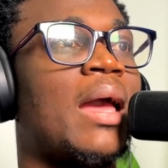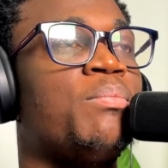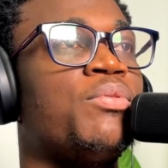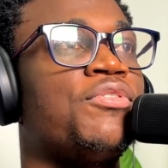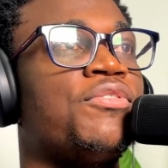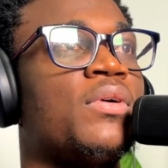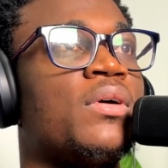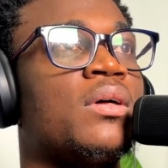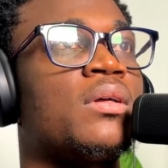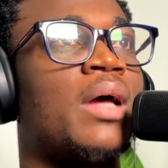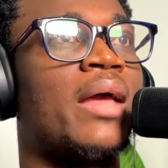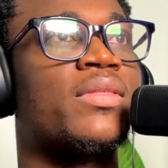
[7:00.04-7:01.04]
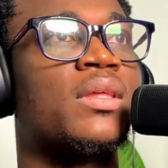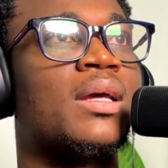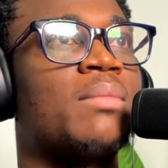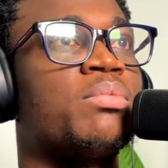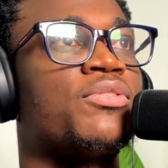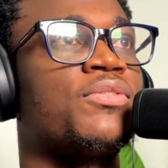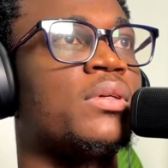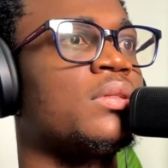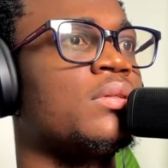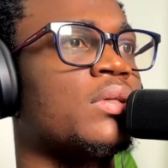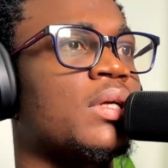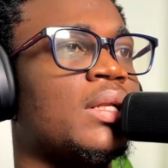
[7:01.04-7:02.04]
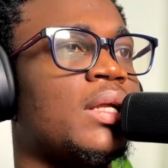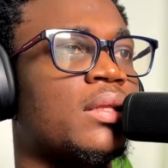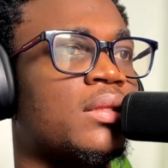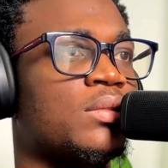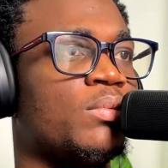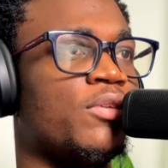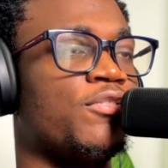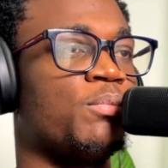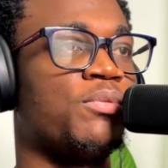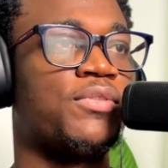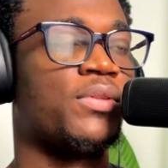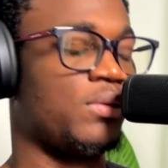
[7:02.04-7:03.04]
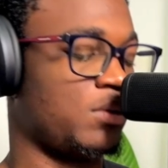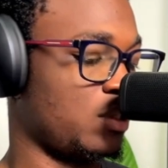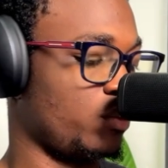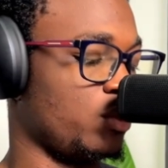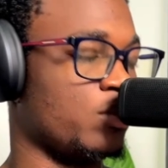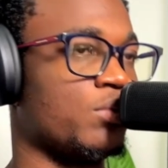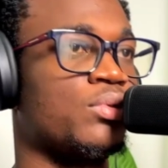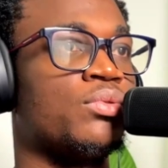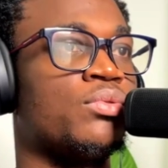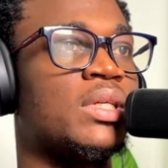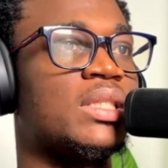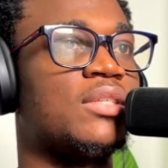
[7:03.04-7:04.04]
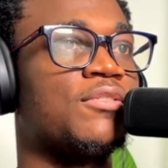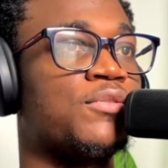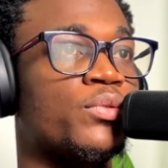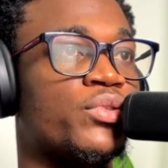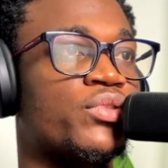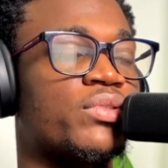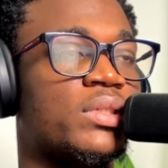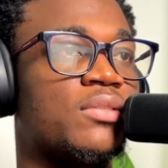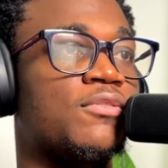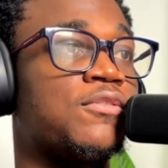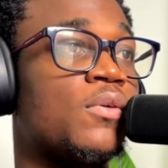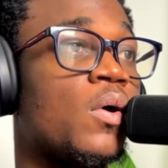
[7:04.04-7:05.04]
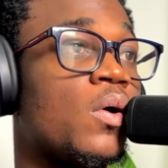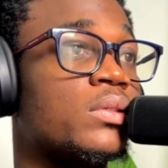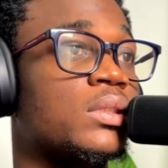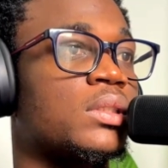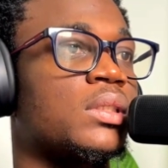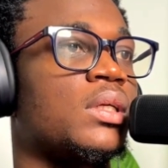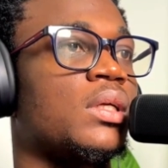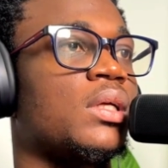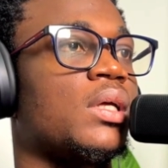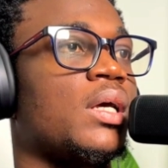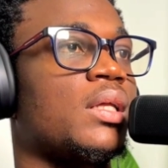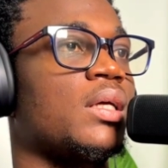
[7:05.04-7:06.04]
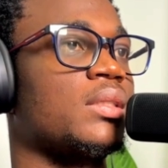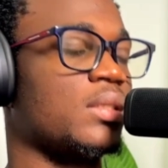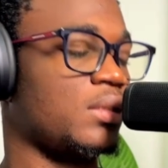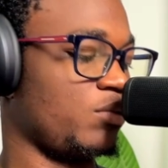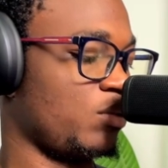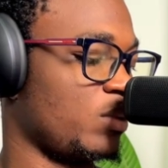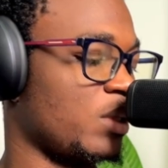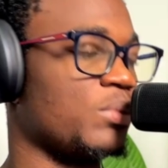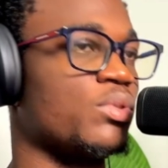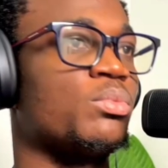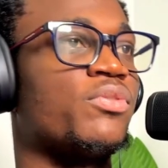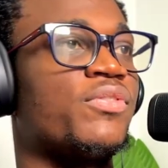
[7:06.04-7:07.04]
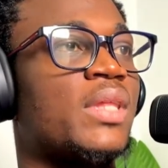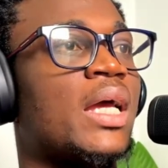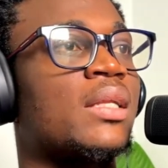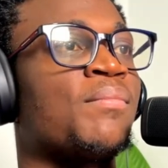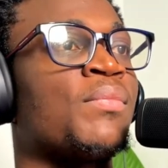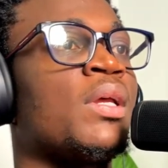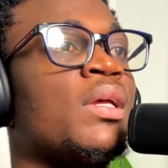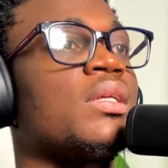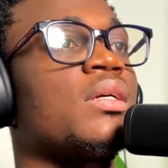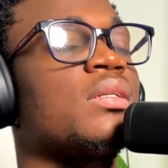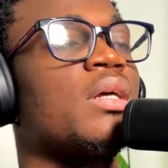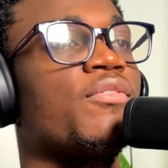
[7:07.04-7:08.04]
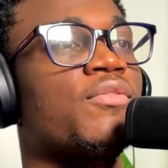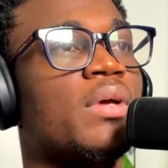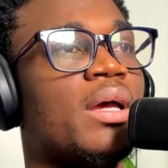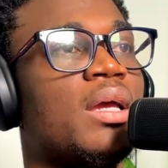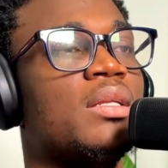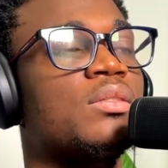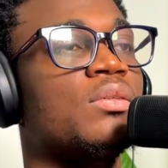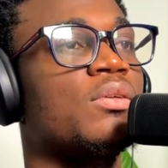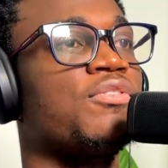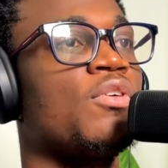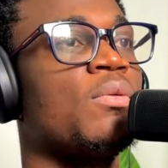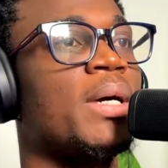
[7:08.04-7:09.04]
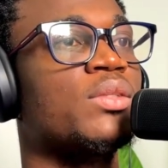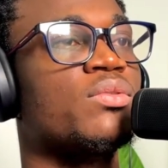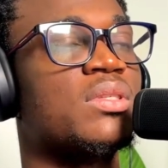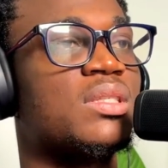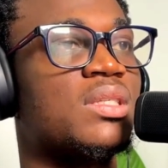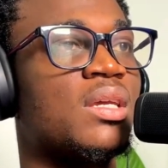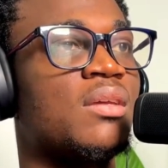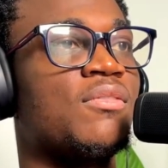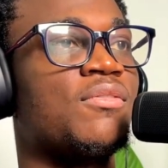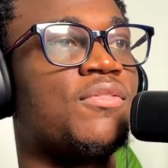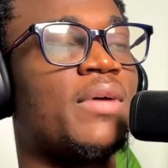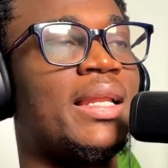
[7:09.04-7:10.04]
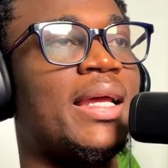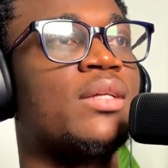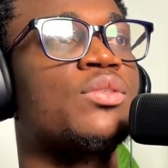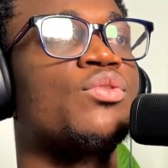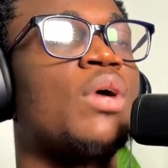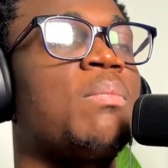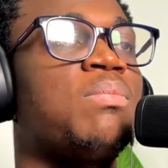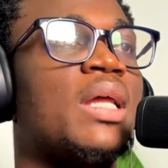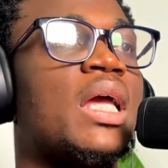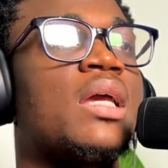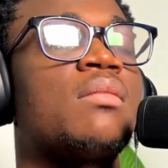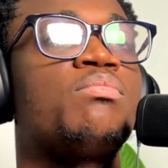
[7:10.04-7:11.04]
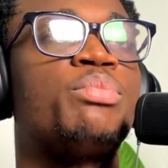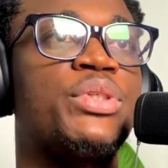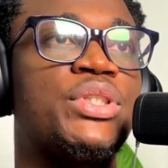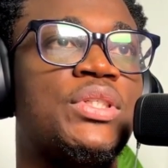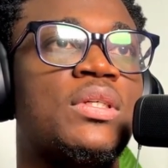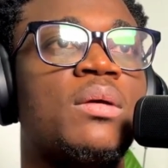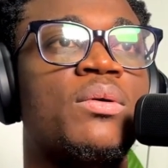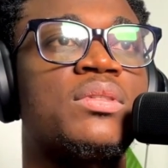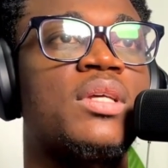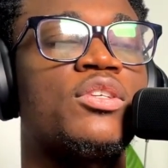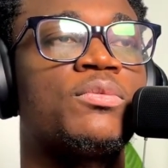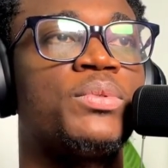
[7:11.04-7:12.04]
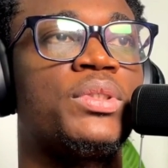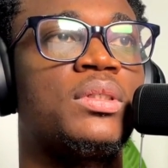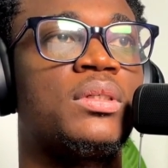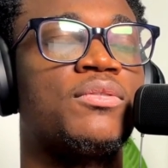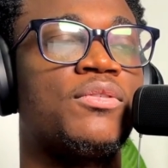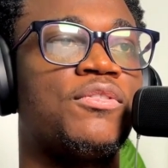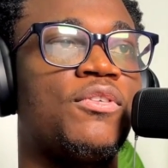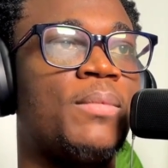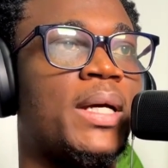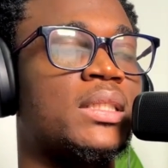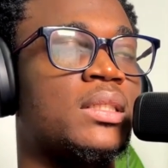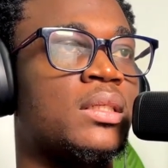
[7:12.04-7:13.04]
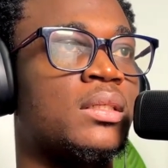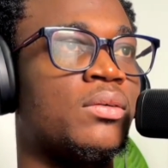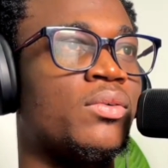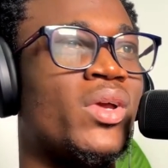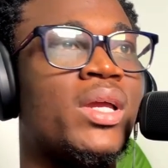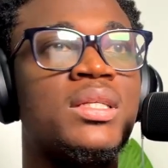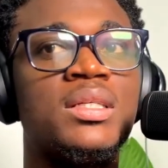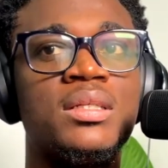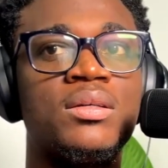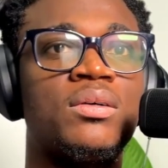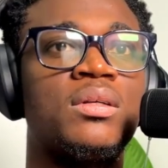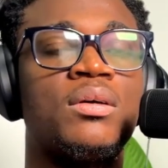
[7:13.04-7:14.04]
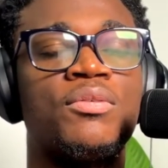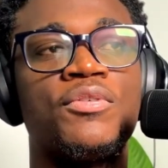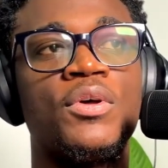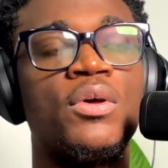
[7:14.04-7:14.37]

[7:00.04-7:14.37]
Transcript: think I prefer it looking like this. But if you prefer the other way, you could do native full screen force, and that takes away. But I'm gonna move that. Then I've edited format on save. I like to apply Prettier because I use Prettier for formatting or any other